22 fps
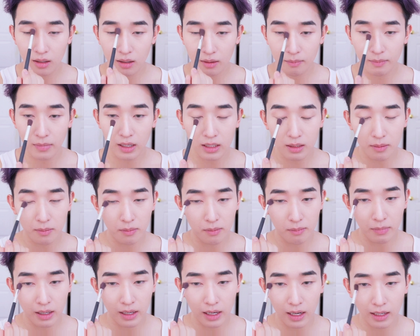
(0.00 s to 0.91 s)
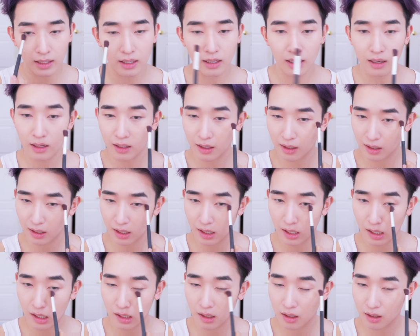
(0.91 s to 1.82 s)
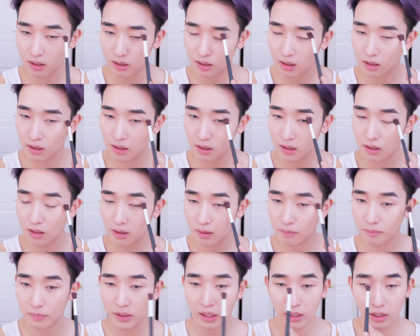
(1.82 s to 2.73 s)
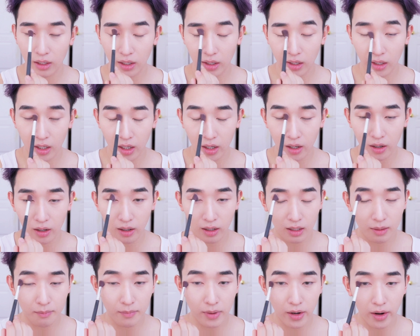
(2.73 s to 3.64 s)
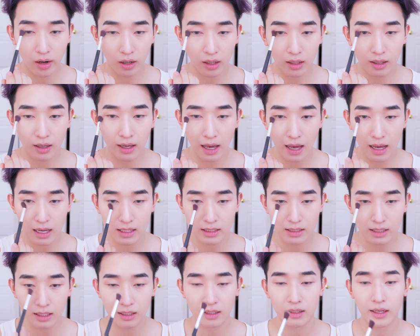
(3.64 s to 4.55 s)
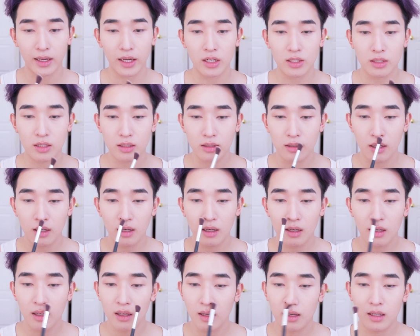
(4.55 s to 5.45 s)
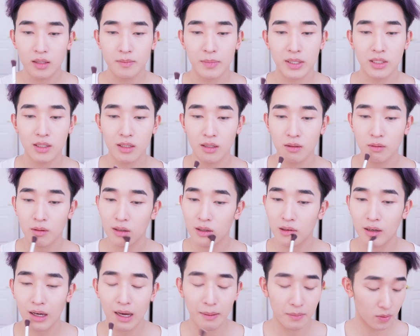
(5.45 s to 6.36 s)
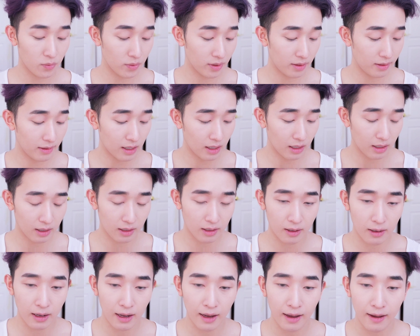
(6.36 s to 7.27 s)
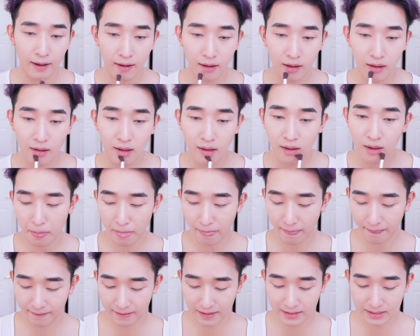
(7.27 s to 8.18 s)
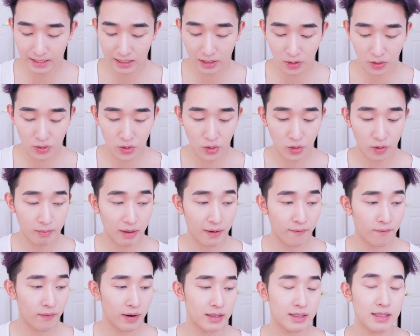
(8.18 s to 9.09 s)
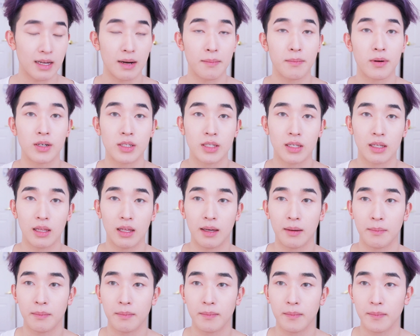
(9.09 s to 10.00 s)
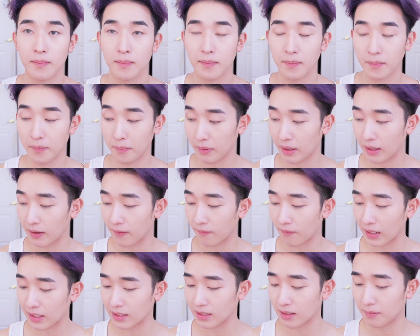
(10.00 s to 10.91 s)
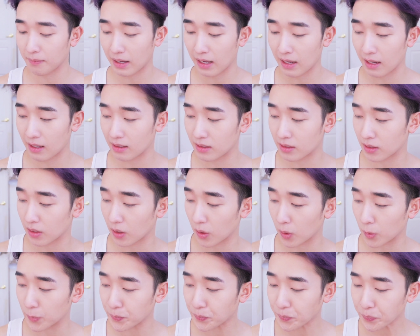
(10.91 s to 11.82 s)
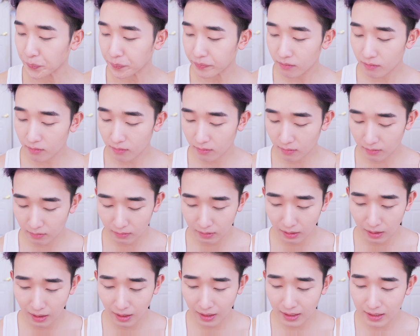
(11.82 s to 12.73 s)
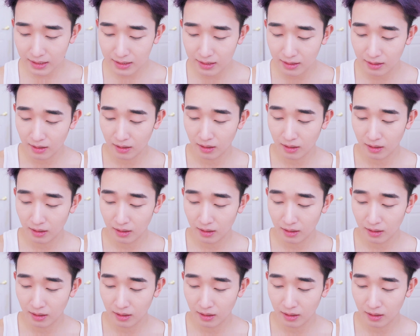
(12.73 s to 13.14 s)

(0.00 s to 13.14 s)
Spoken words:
my identity and being here in America as like an Asian, especially what happened with DACA. Because I know two of my friends that are personally being affected by it, so I guess